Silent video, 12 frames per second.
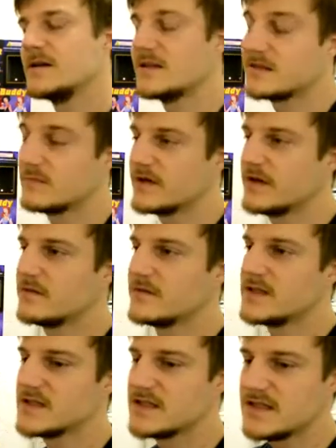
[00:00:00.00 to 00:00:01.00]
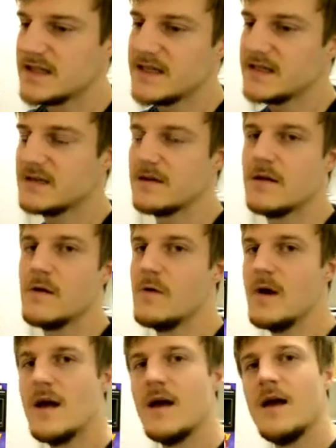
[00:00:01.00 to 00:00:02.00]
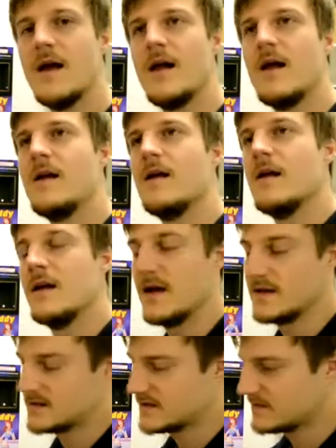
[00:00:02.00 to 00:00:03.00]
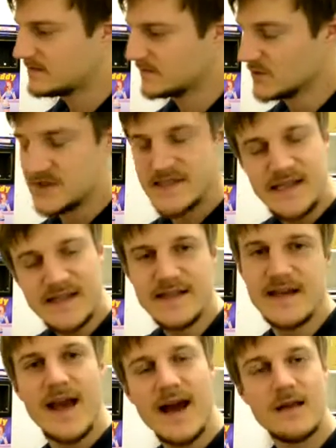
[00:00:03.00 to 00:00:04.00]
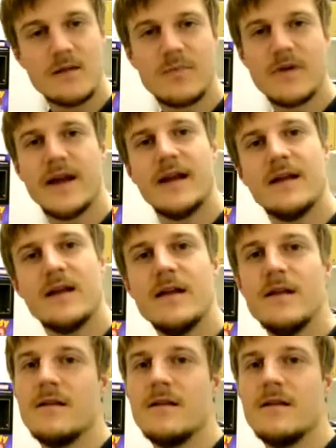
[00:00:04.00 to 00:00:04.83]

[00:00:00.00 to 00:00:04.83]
it doesn't print a receipt, it's routinely calibrated,